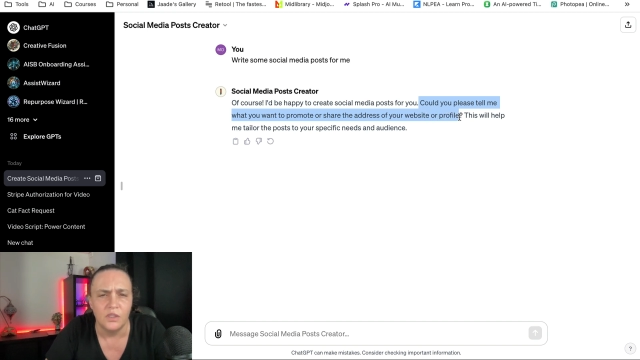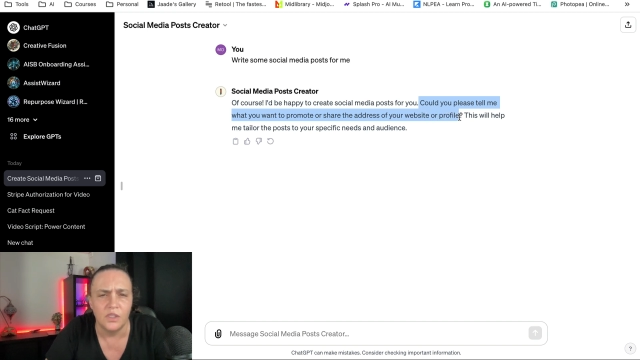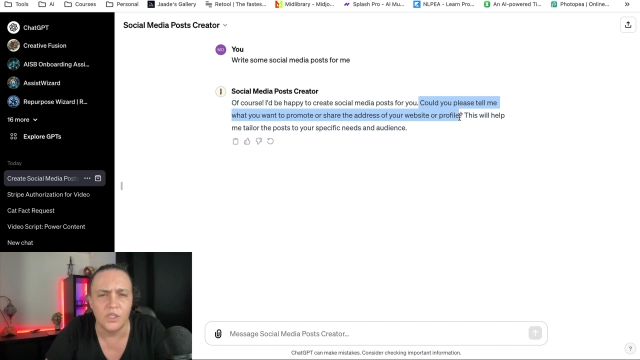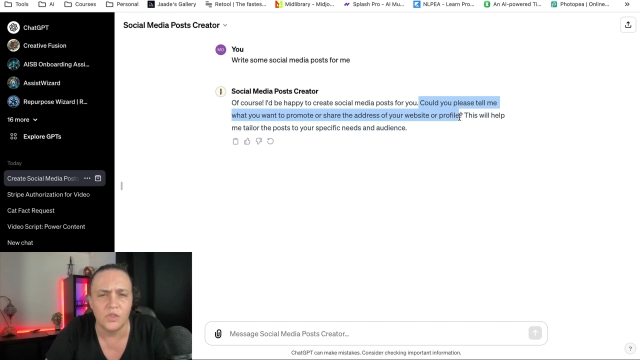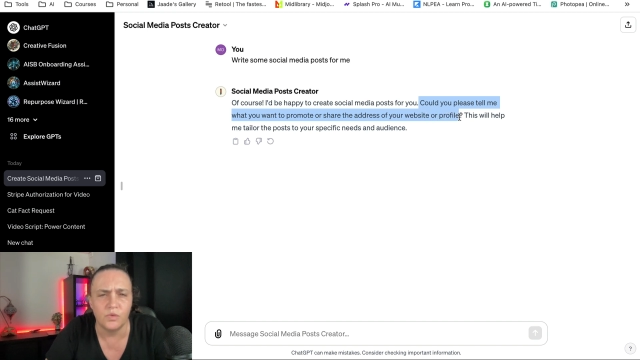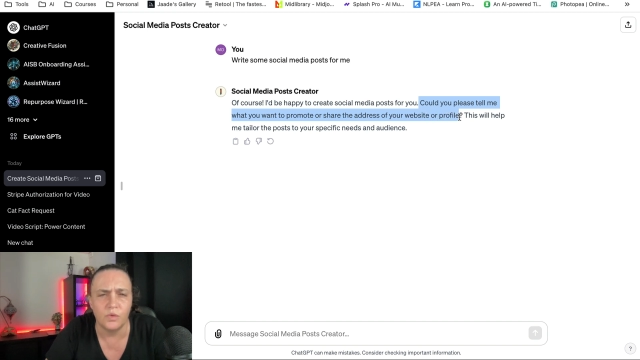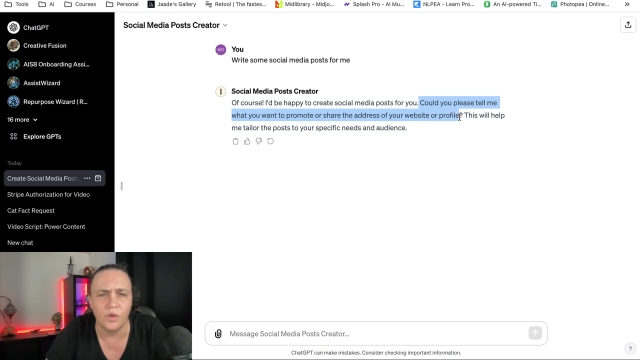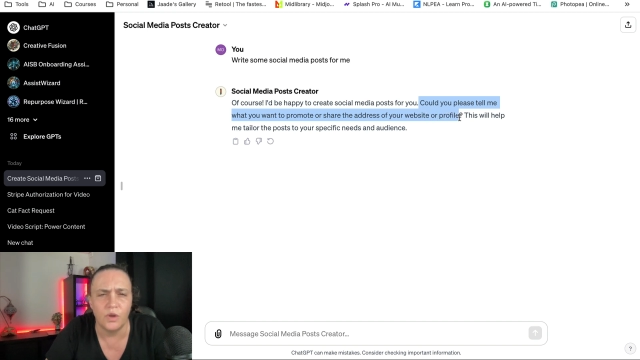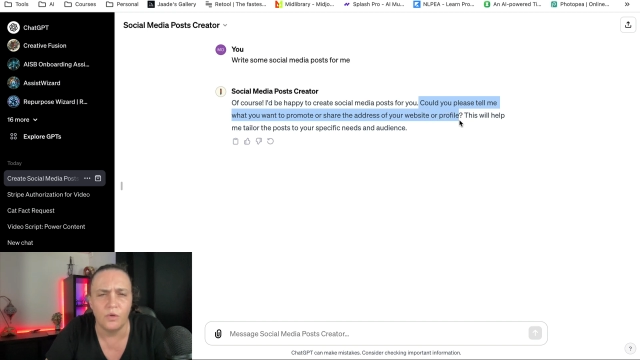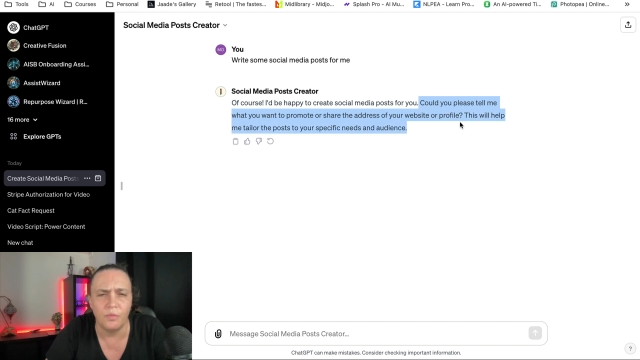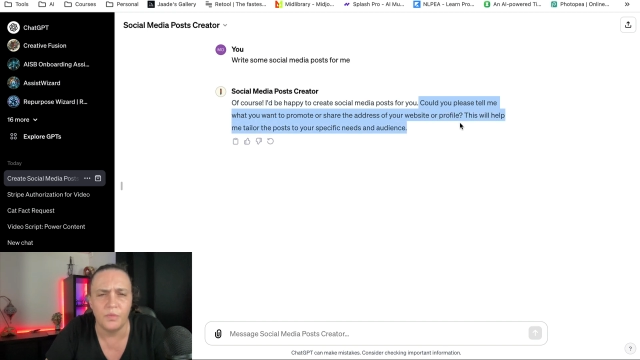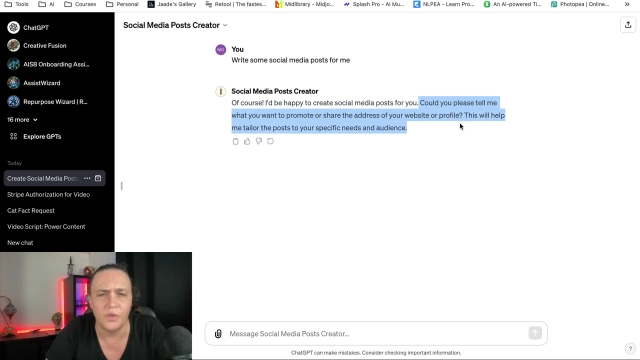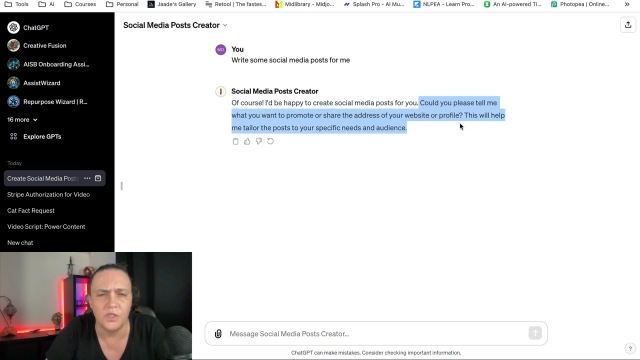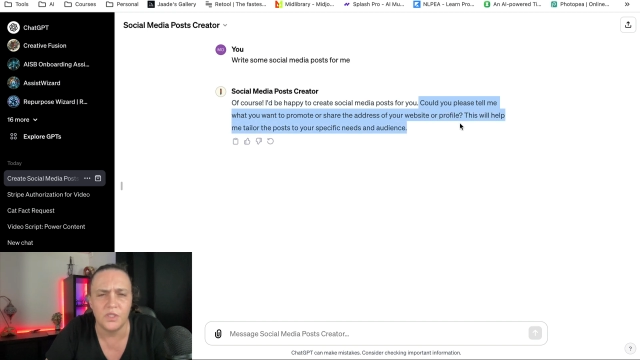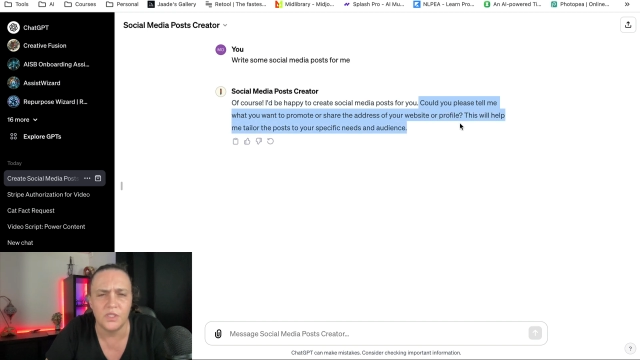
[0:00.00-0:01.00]
This will help
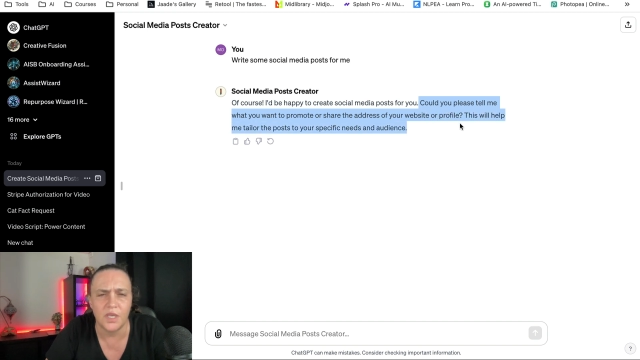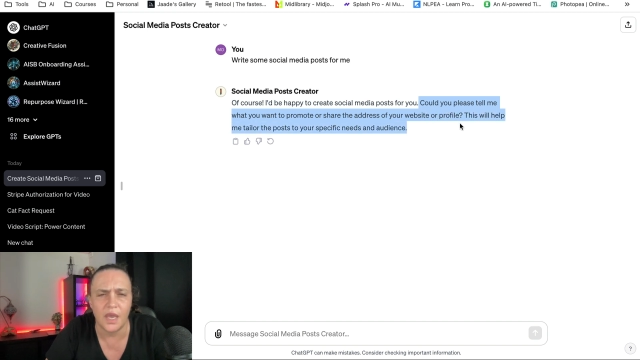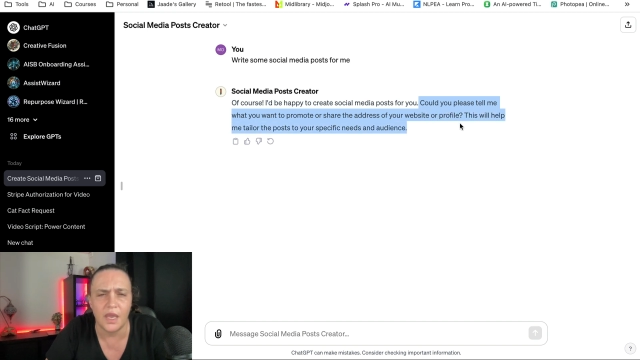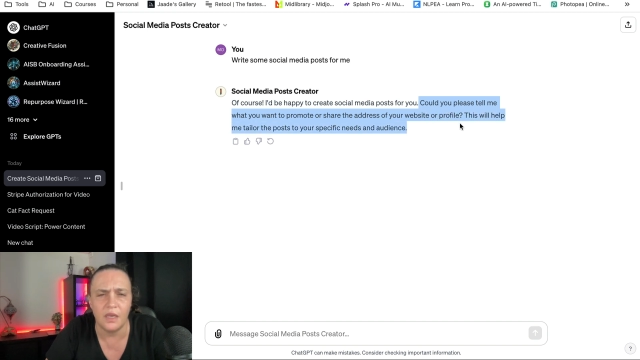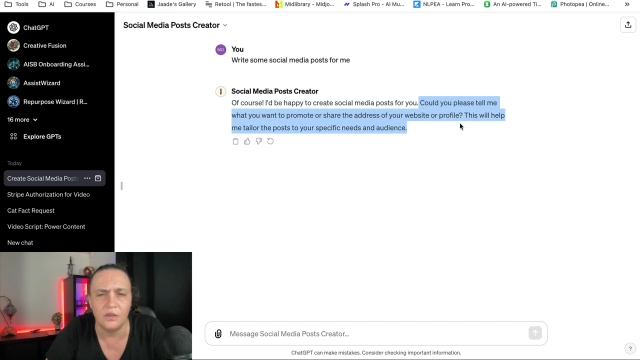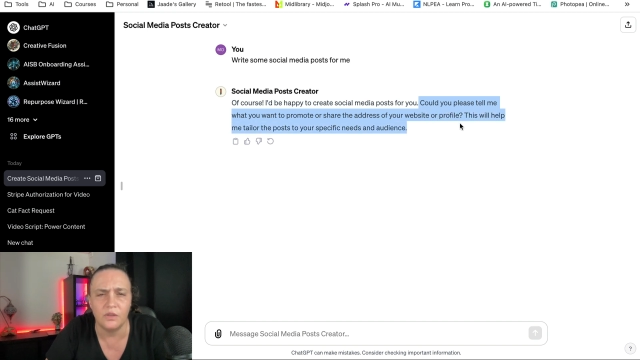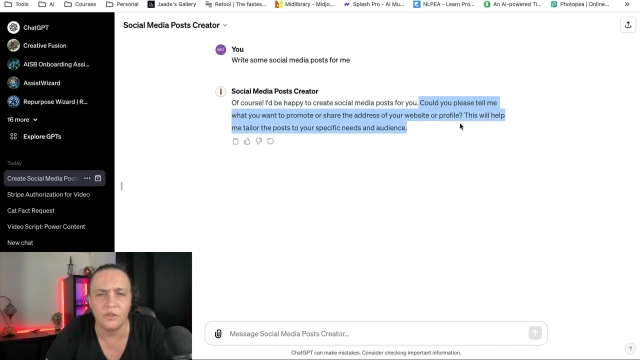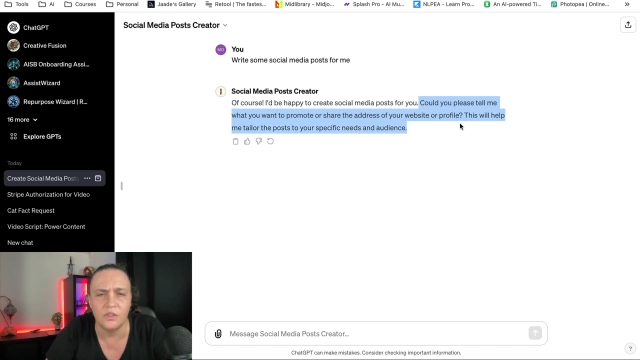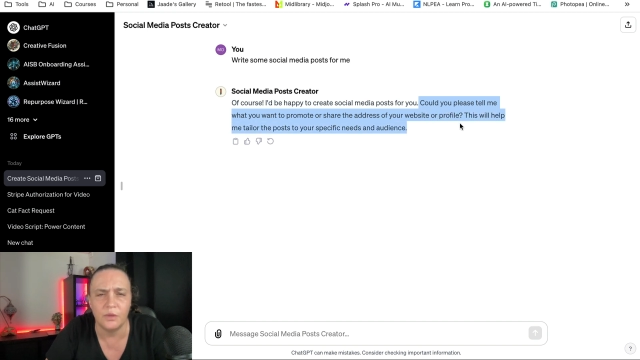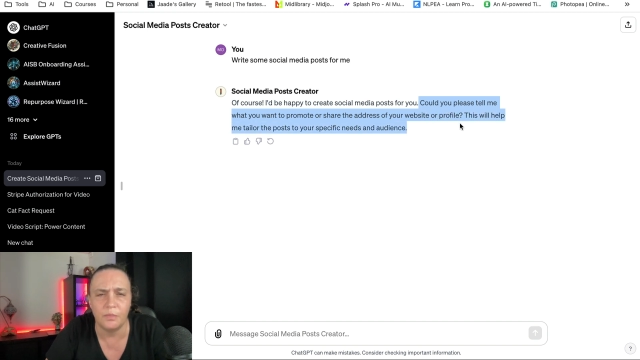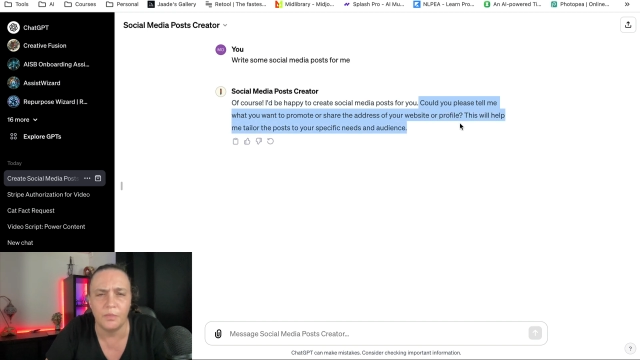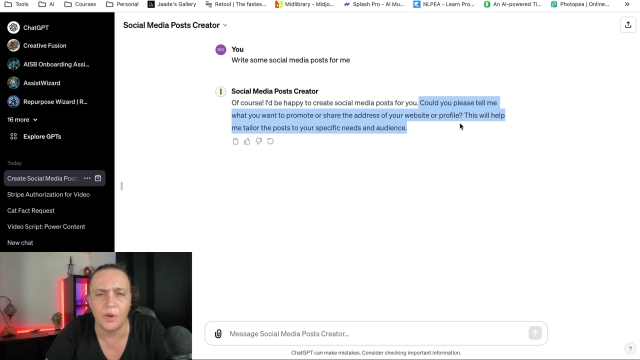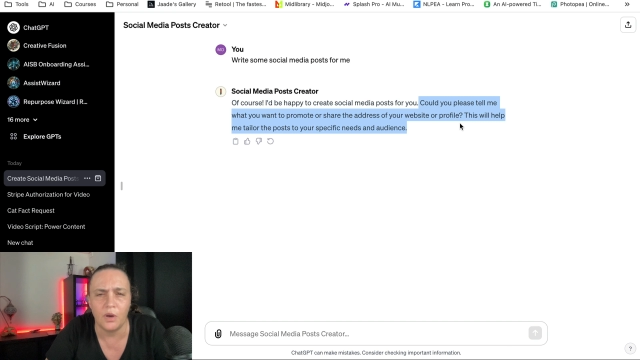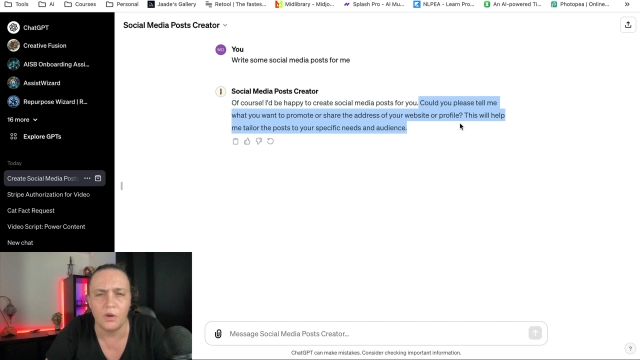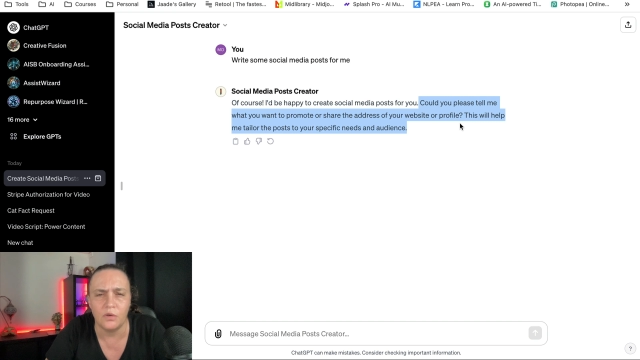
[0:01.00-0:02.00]
me tailor the
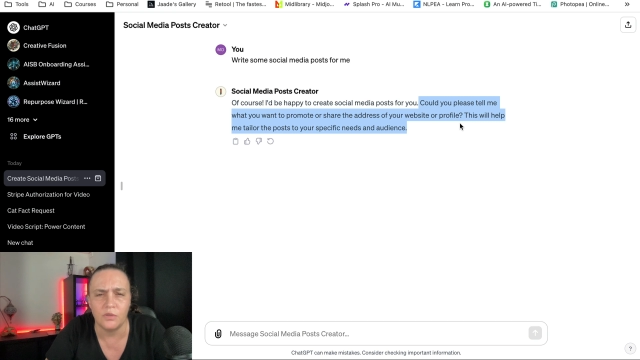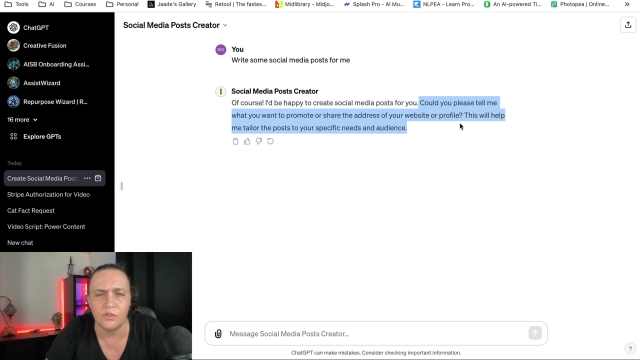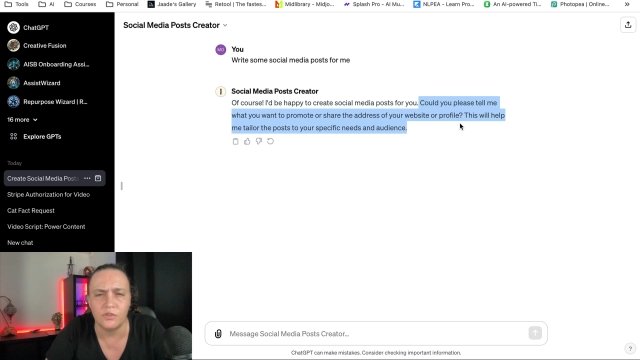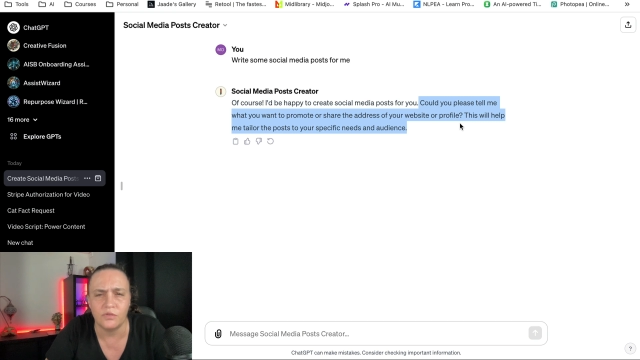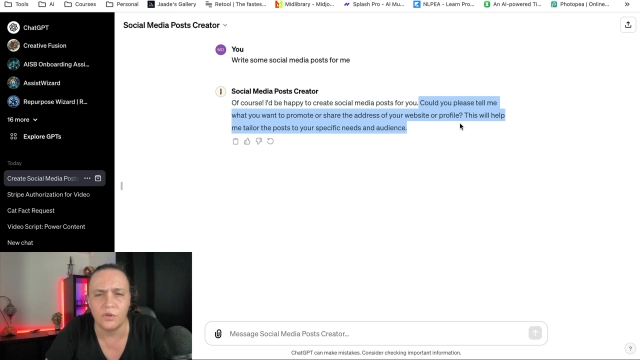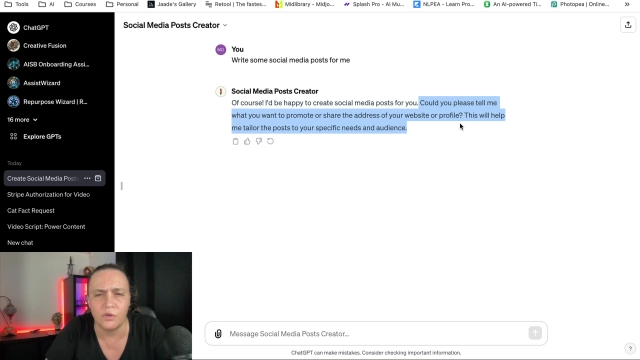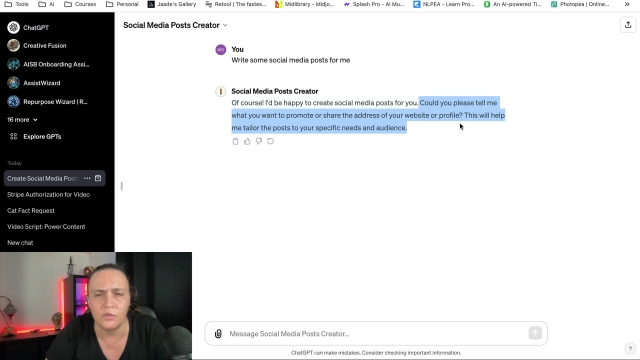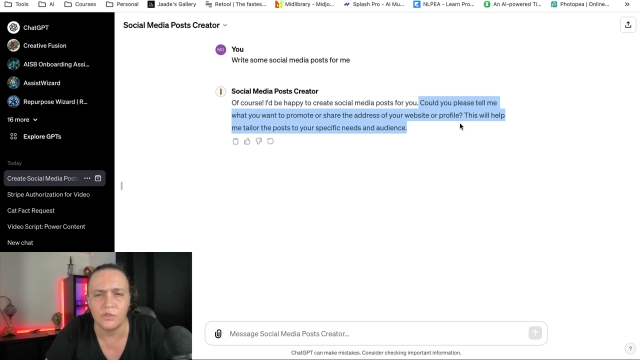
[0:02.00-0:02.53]
posts